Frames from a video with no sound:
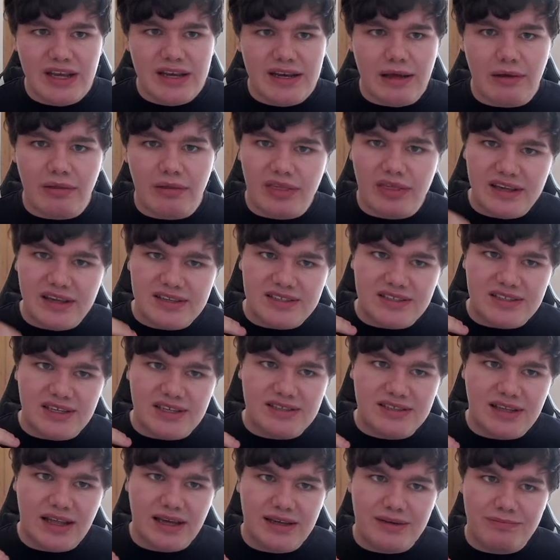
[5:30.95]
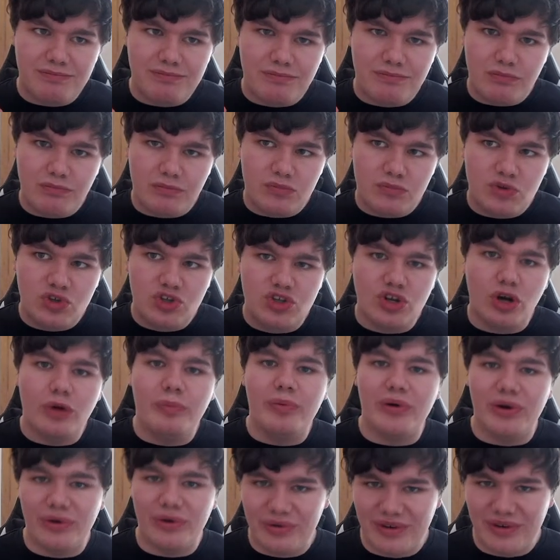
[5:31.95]
Now, this is like
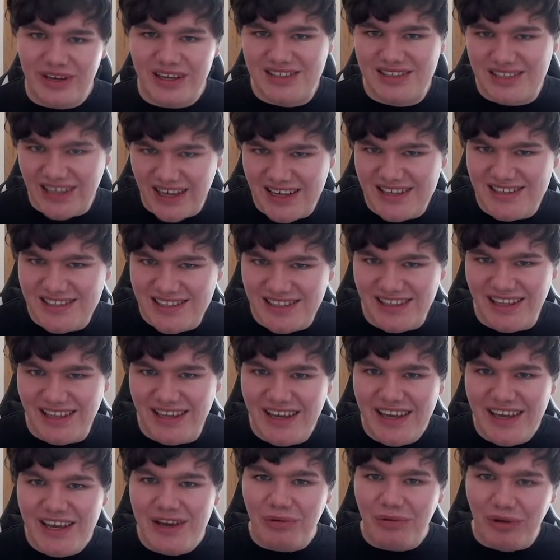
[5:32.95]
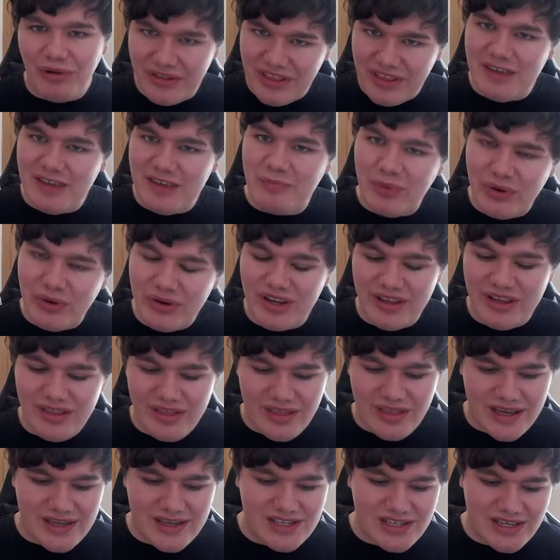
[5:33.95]
double, essentially, what they put
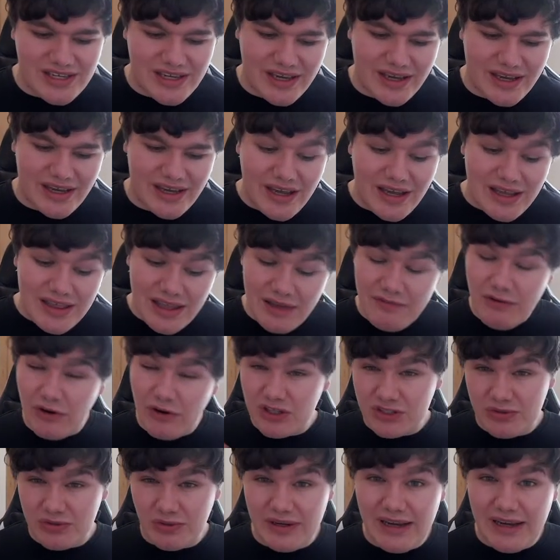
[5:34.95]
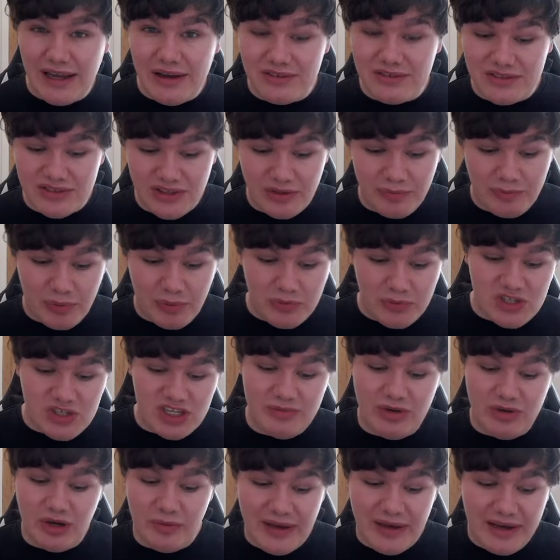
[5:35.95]
in this year. They've also announced that
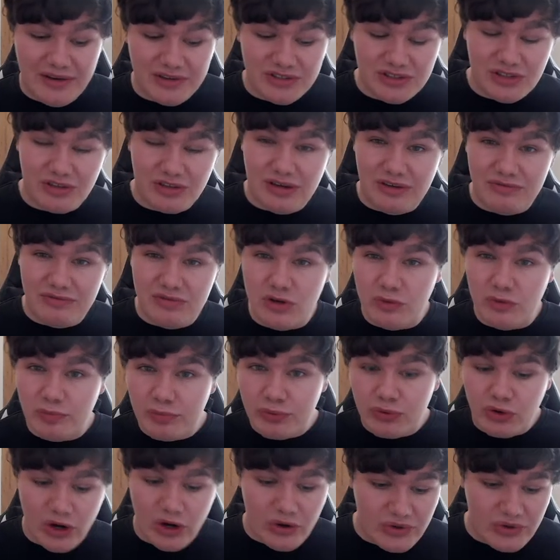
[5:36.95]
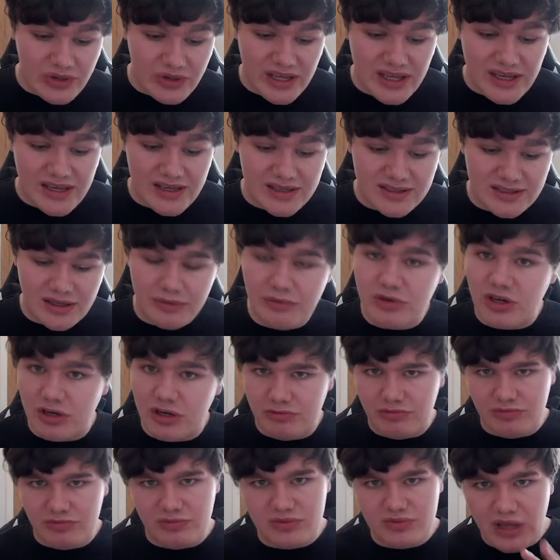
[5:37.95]
PUBG Mobile is going to have new pro leagues. I'm
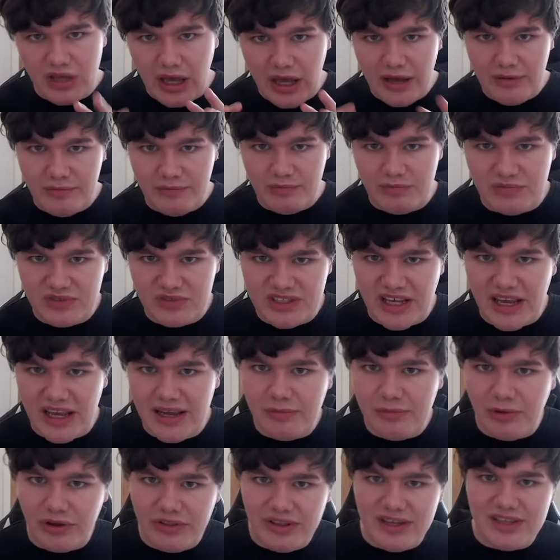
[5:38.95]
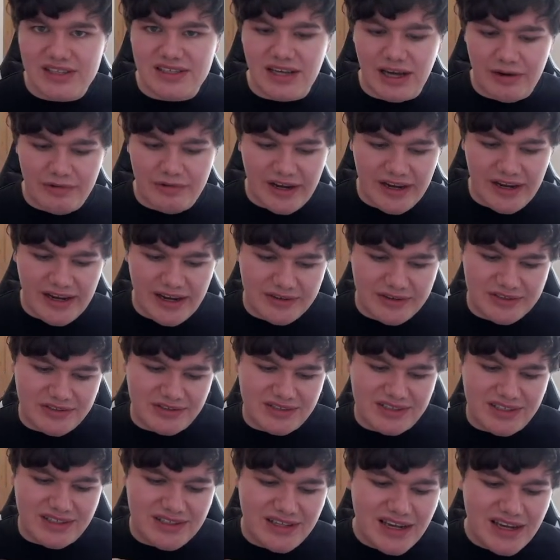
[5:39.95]
going to say what these are right now. So
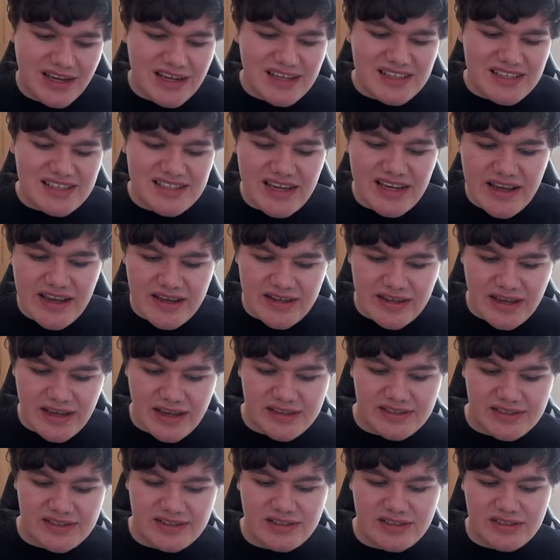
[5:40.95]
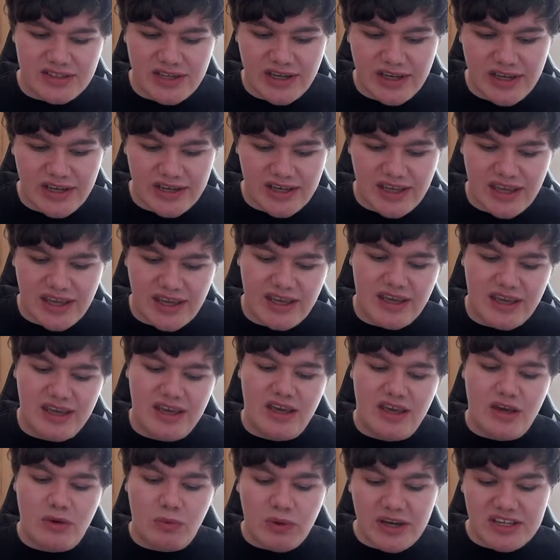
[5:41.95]
it's in CIS, Turkey,
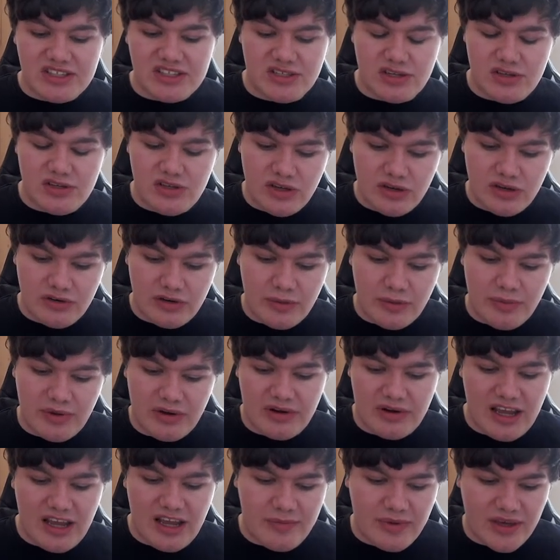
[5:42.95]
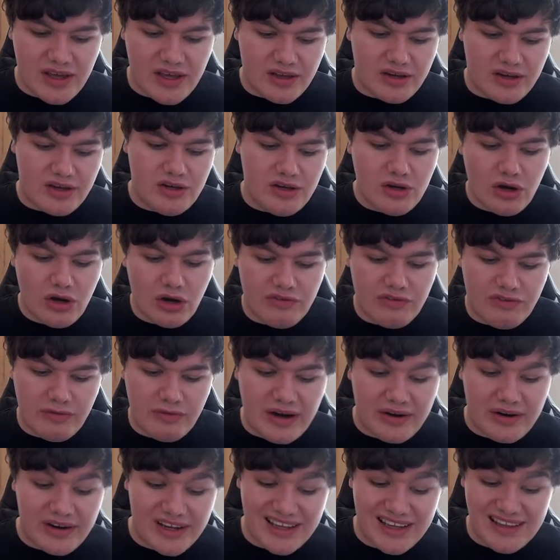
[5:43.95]
Western Europe, Arabia, North
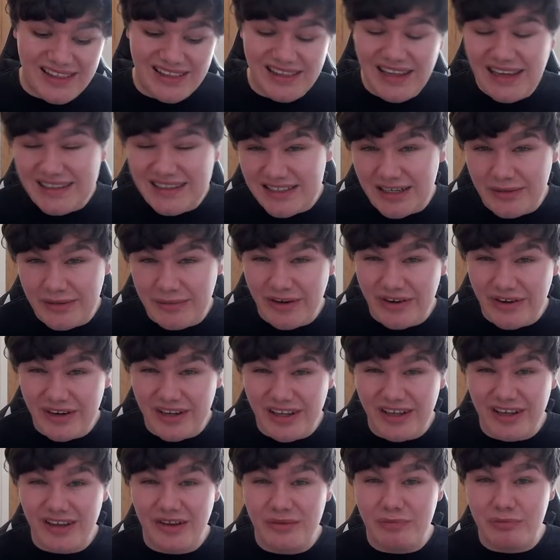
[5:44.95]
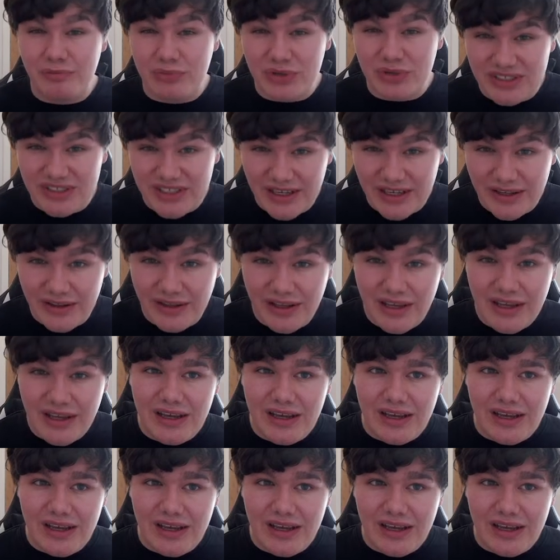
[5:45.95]
America, Latin America, and Brazil.